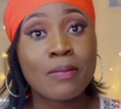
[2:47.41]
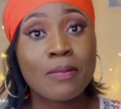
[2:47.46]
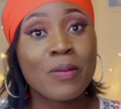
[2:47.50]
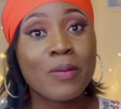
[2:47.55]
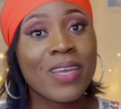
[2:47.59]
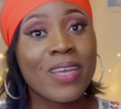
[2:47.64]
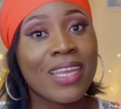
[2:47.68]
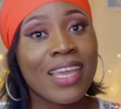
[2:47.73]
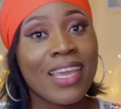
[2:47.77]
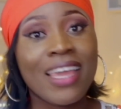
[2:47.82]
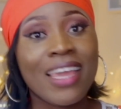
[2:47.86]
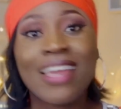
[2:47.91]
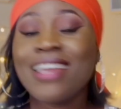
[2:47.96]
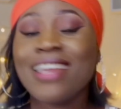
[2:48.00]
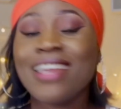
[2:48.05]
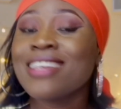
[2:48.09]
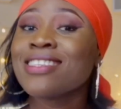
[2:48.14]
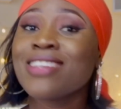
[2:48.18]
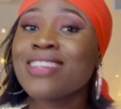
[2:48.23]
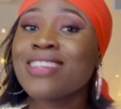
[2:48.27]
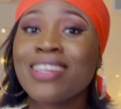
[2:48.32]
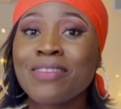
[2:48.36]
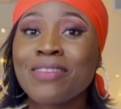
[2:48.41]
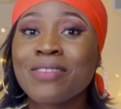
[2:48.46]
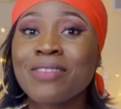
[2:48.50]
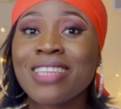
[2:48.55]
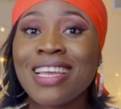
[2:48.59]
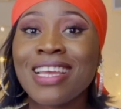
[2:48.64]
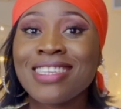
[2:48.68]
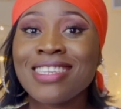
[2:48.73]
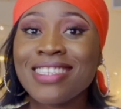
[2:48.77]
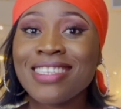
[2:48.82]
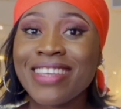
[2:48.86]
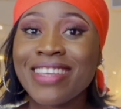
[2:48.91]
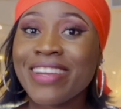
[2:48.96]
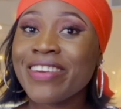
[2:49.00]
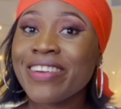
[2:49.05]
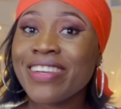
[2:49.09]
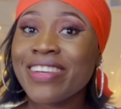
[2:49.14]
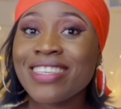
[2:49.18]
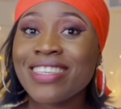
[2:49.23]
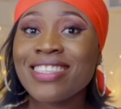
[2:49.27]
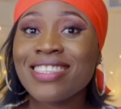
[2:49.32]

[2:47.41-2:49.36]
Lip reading: but hey, it's not even that scary.